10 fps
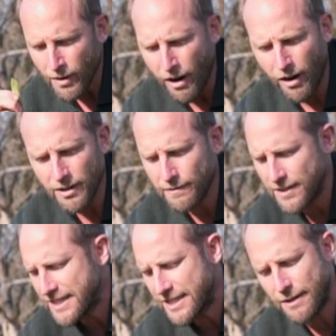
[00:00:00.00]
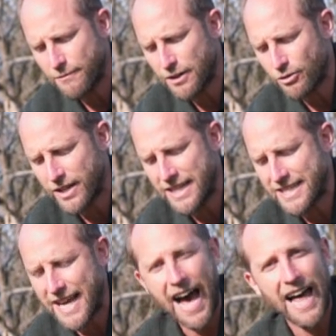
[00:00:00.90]
all of these different
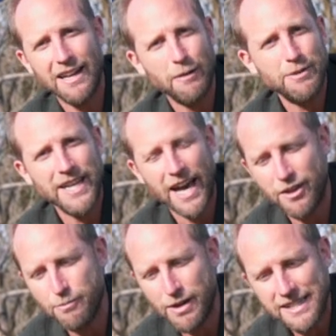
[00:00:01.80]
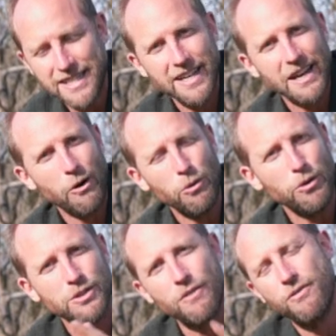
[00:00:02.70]
greens added up together brings in a
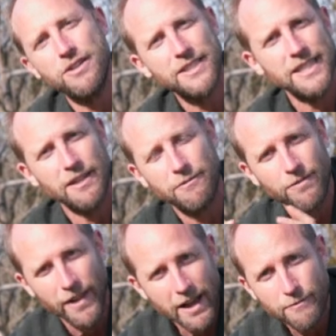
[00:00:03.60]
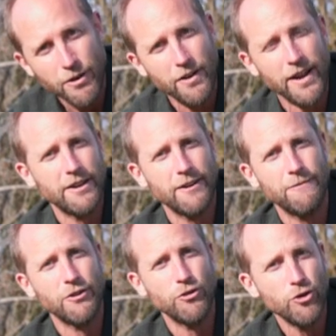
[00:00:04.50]
whole diversity of flavor and
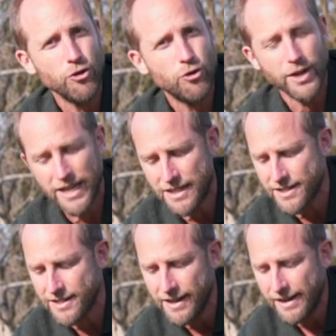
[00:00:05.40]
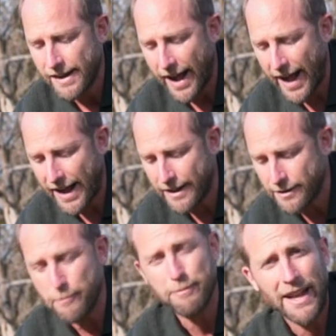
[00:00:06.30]
different nutrients
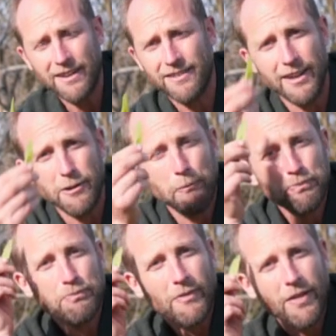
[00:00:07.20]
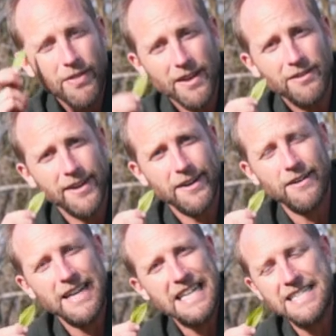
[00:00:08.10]
and medicine. This
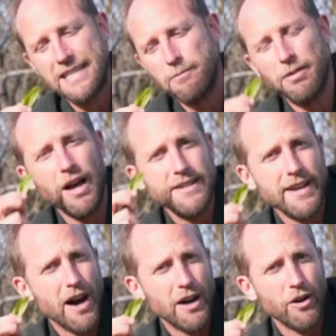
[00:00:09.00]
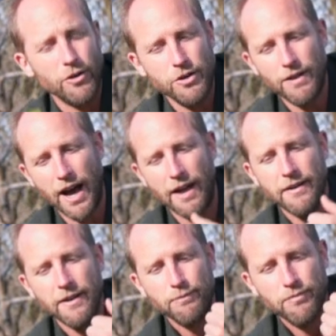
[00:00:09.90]
here is plantago. You've got
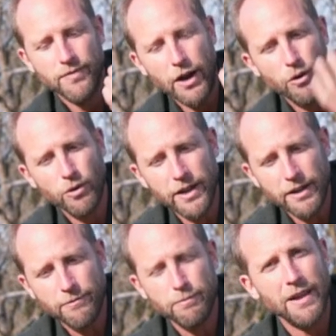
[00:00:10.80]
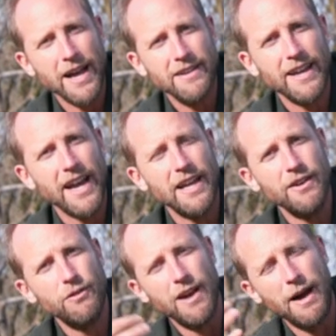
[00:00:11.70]
narrowleaf
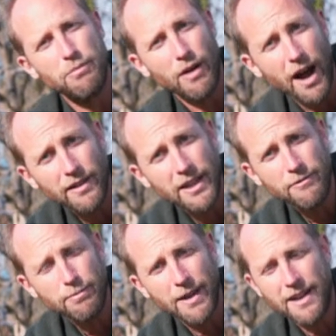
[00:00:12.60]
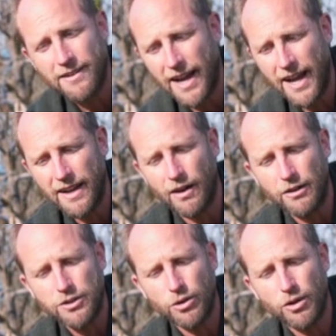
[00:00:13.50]
plantain, you've got broadleaf plantain,
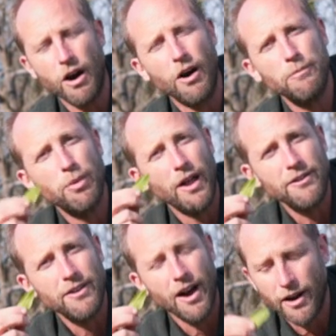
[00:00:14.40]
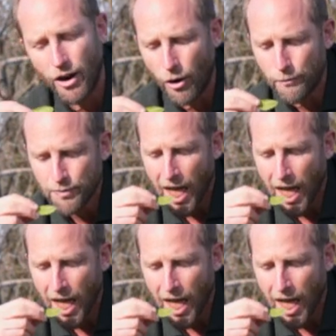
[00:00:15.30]
also called plantago.